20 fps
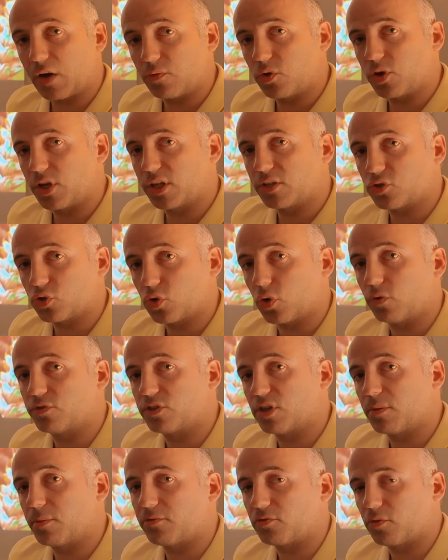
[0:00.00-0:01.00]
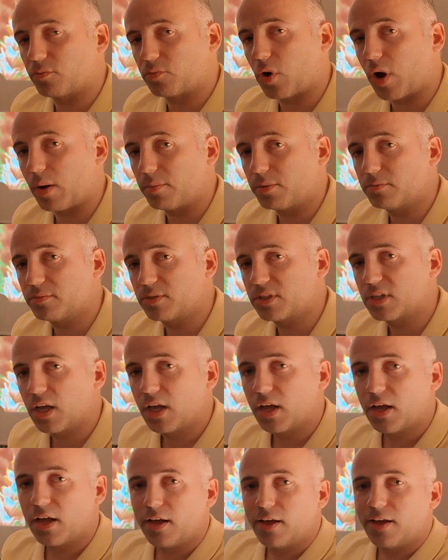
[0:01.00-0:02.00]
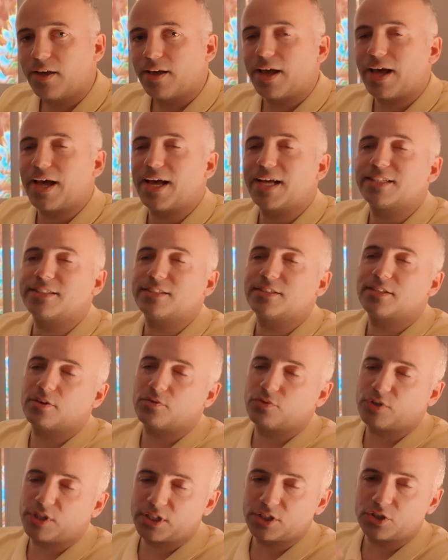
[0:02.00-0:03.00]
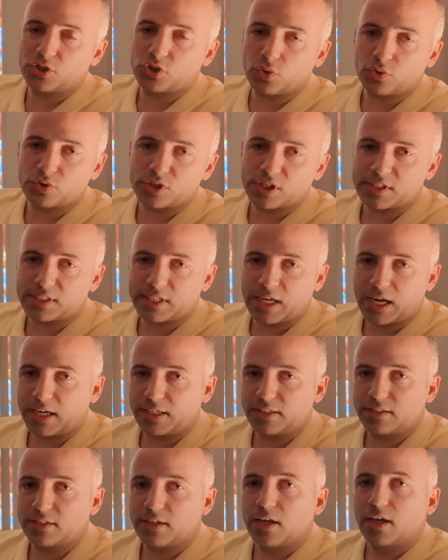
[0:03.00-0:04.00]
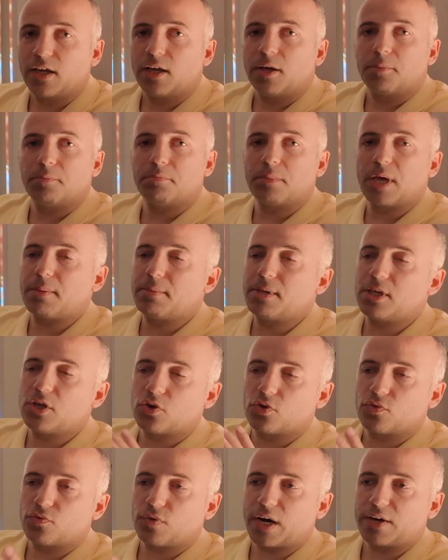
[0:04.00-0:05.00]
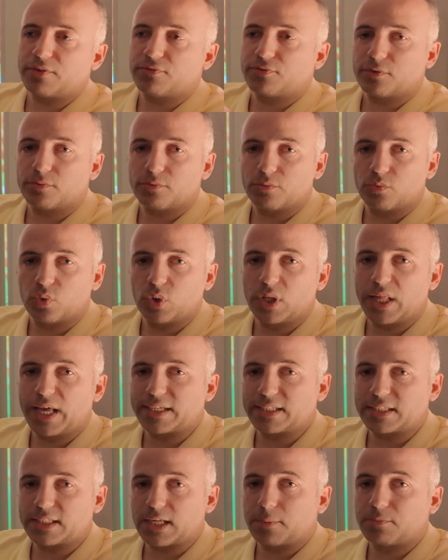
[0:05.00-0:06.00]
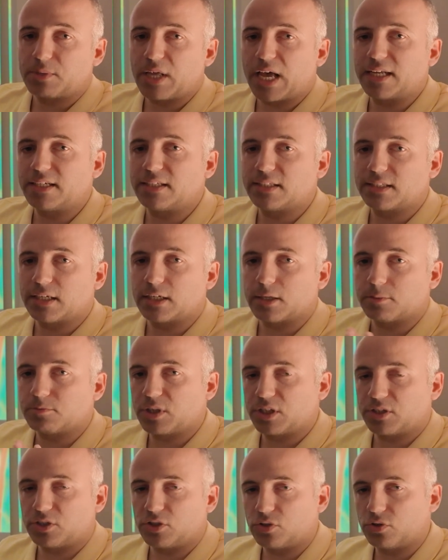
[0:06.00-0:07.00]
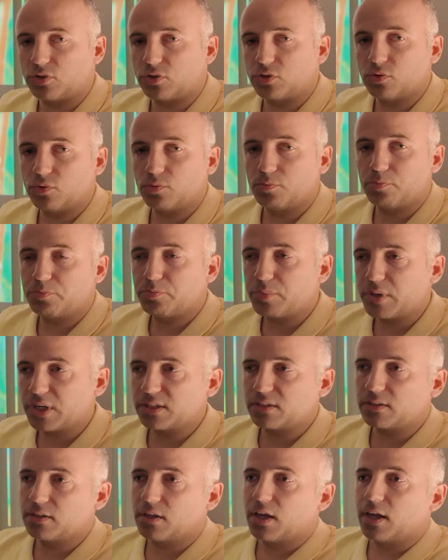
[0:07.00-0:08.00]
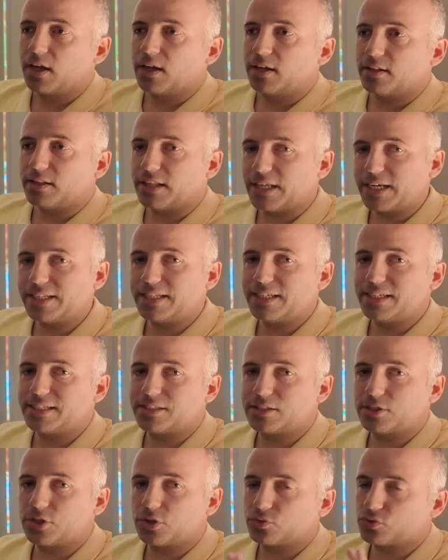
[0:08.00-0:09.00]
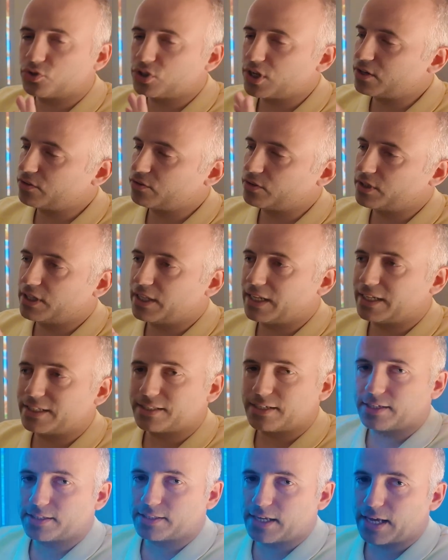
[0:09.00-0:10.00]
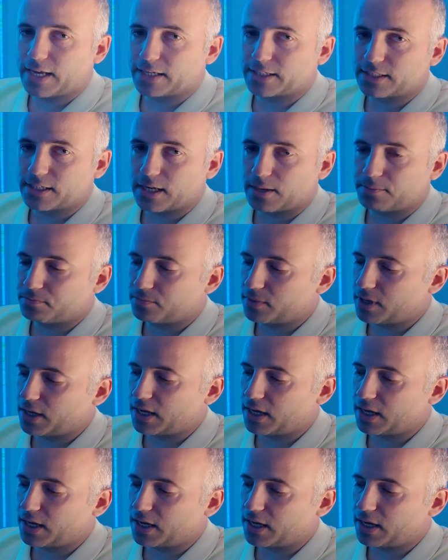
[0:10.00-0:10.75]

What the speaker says: how you can solve some of the problems. And with the jokes aside, maybe your wife will accept any setup that you do, but ladies don't generally, let's just expect